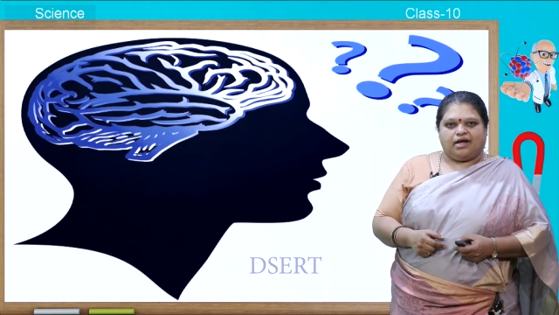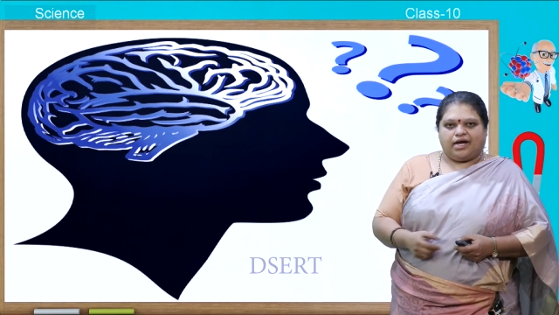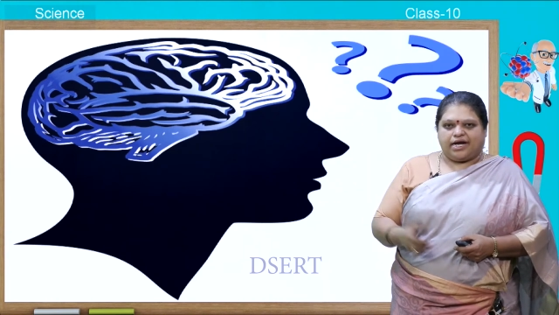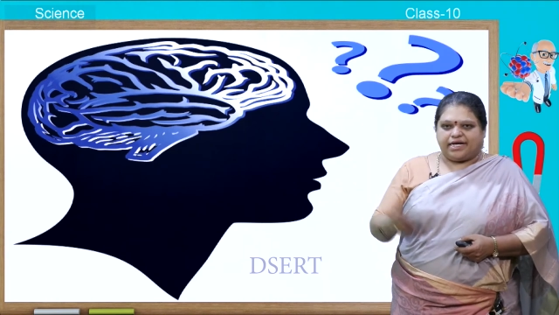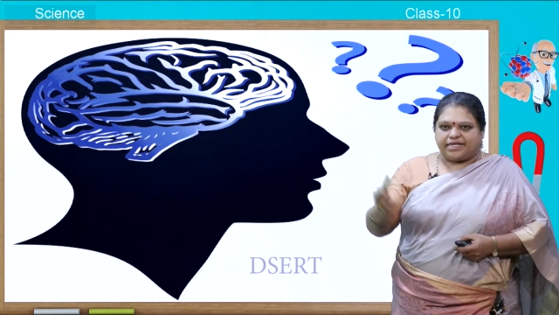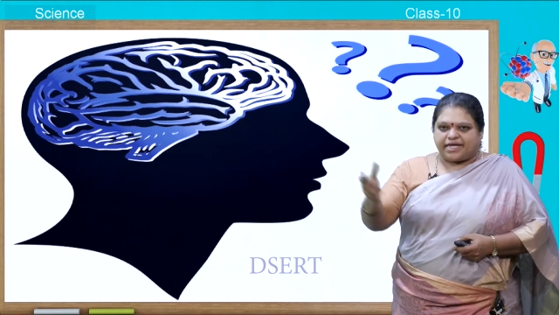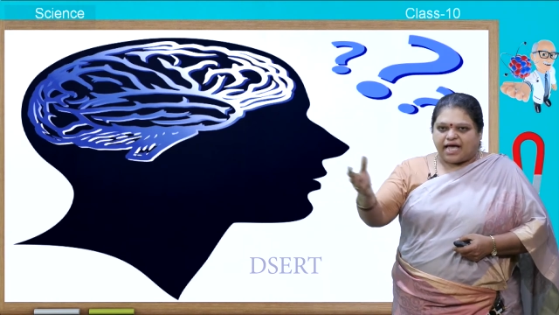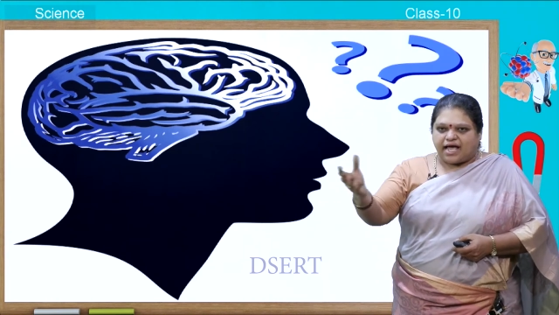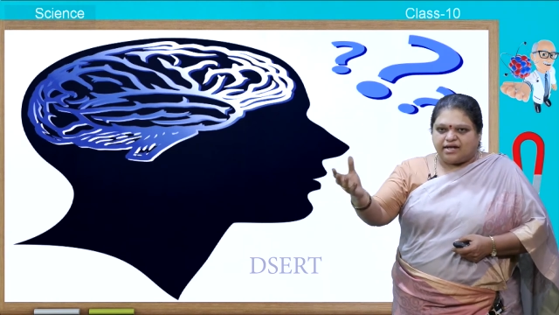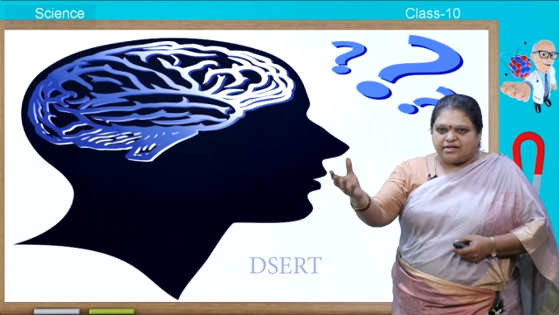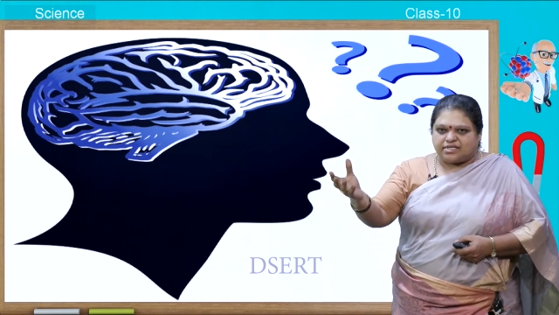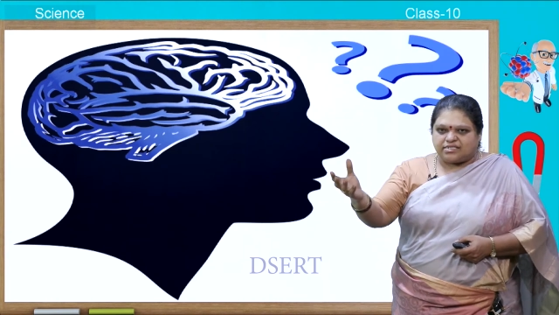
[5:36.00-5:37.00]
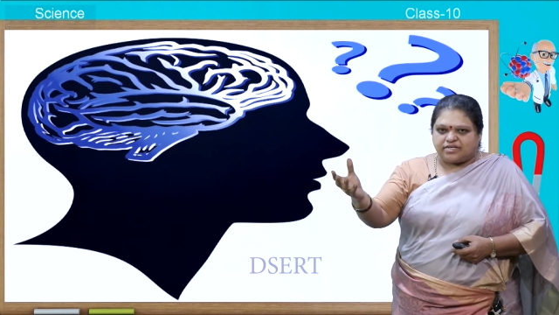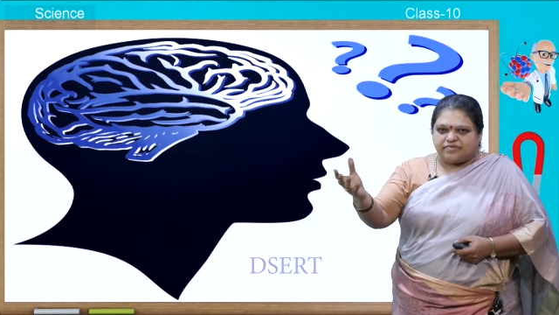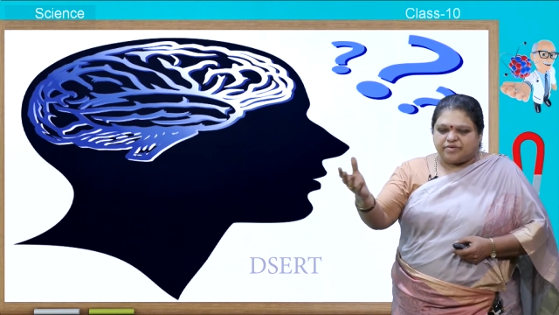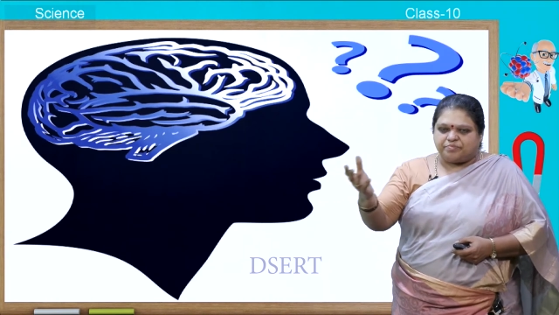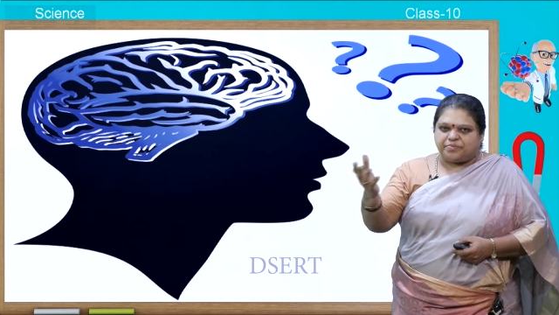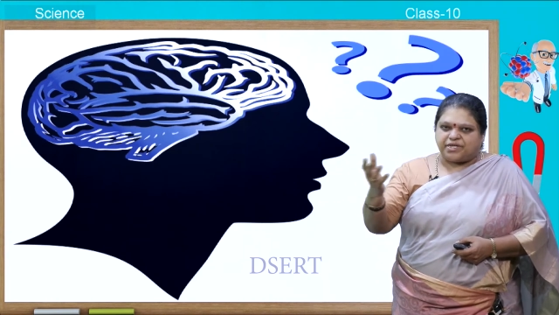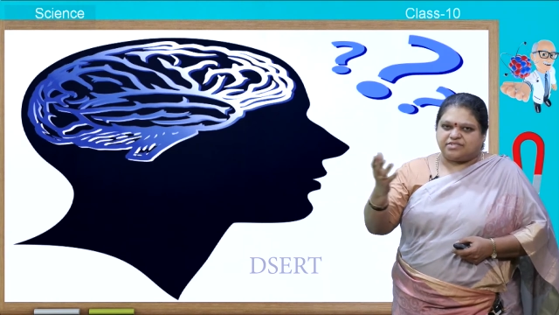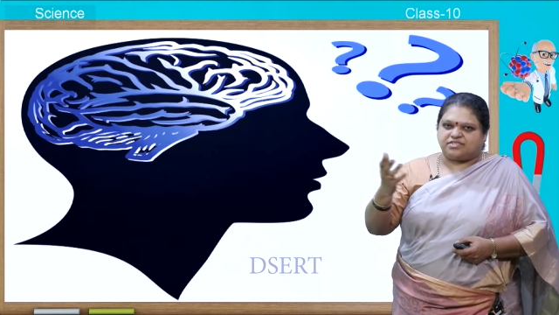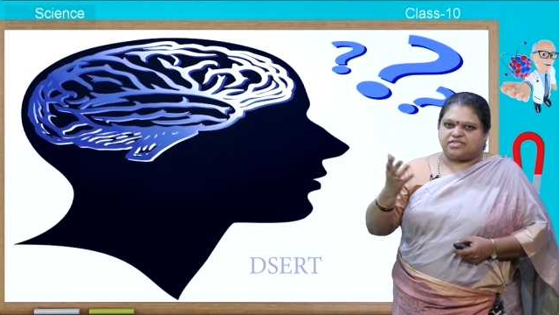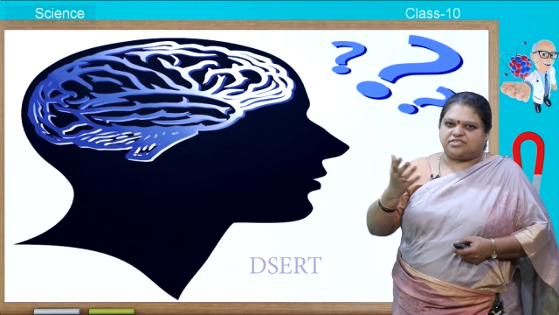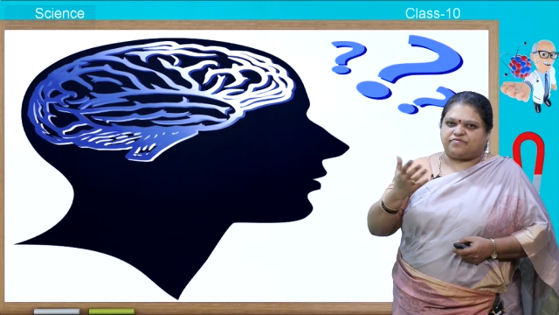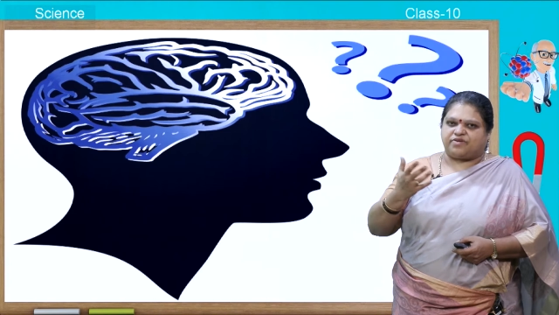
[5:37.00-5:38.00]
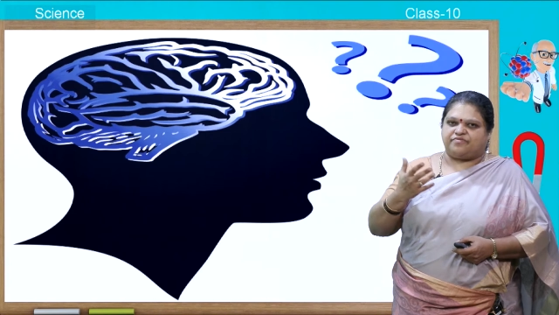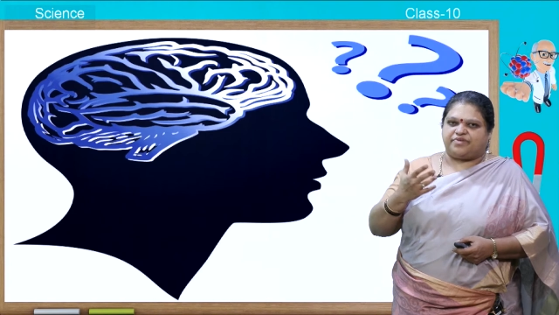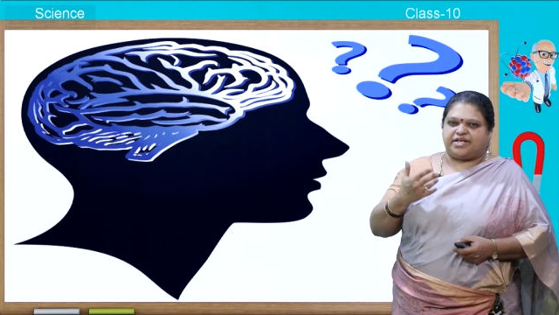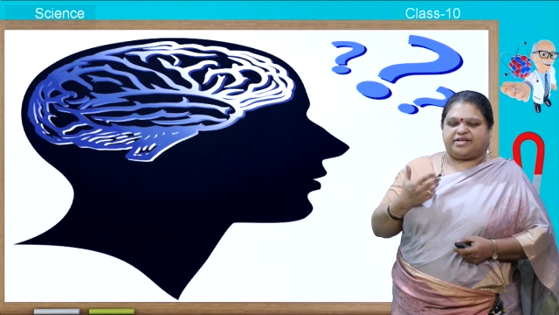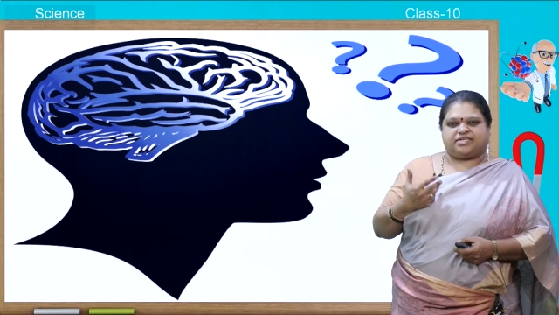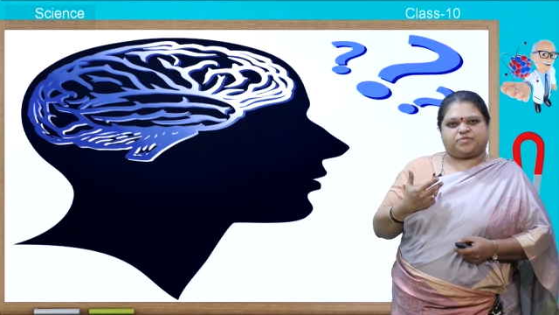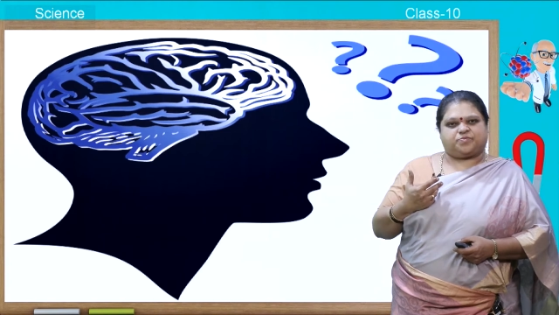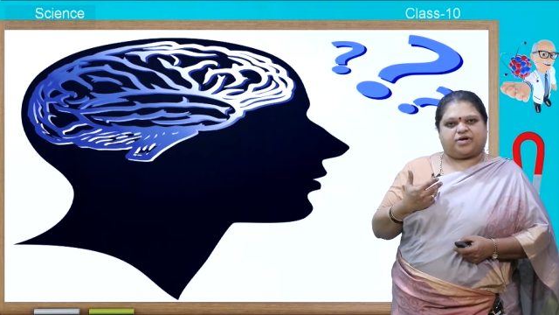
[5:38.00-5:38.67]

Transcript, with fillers: It can receive impulses from various